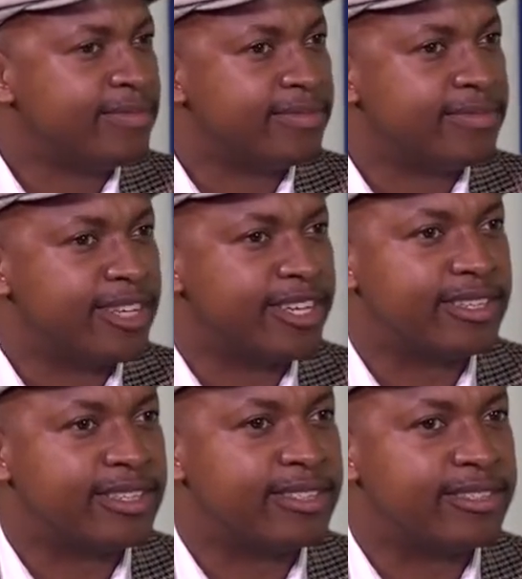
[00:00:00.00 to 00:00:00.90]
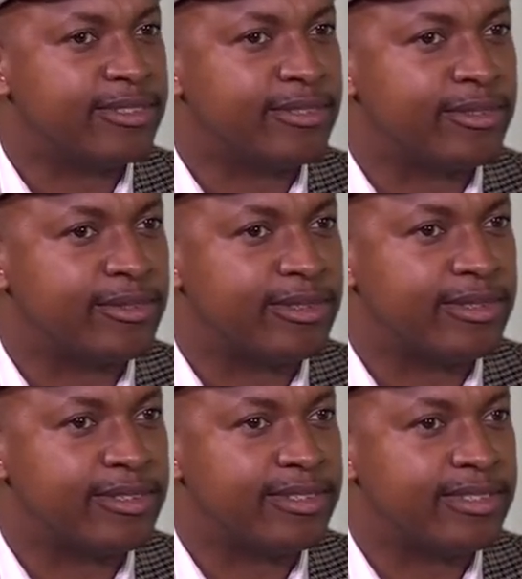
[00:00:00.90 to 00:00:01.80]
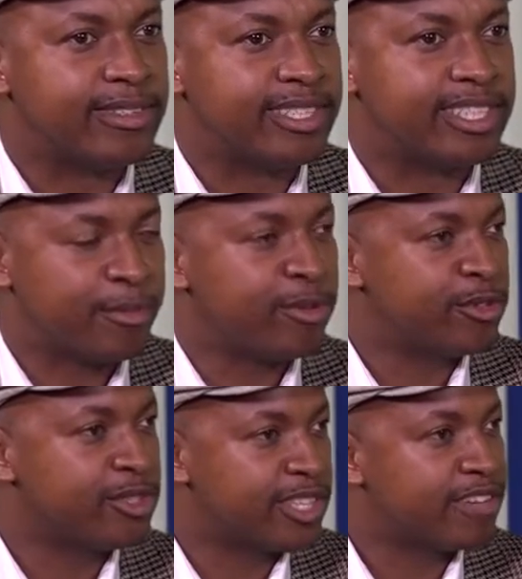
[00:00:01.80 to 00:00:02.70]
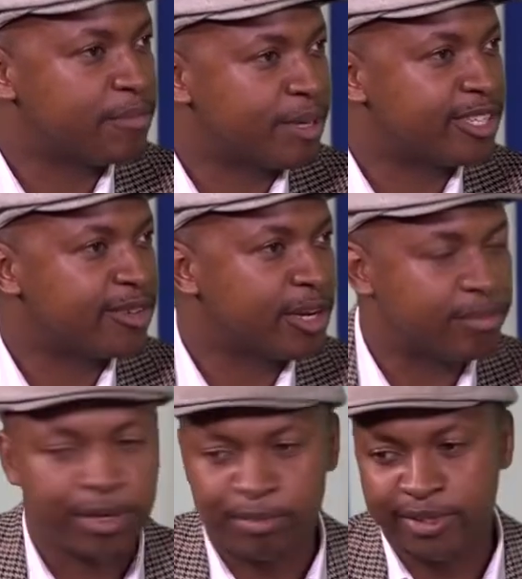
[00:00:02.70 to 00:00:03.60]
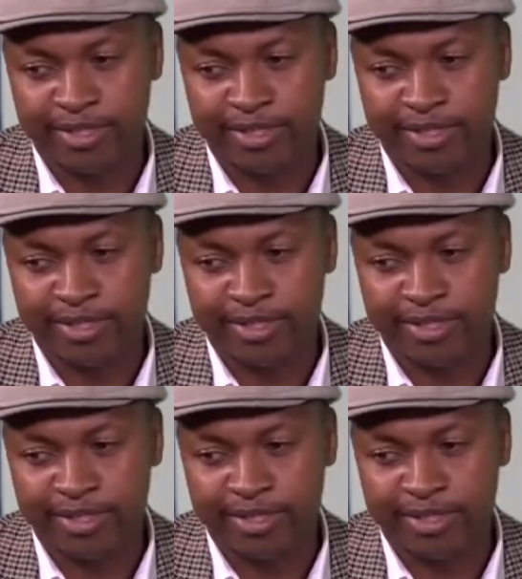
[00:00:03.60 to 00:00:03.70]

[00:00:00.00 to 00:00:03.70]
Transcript: then it's supposed to serve a particular purpose.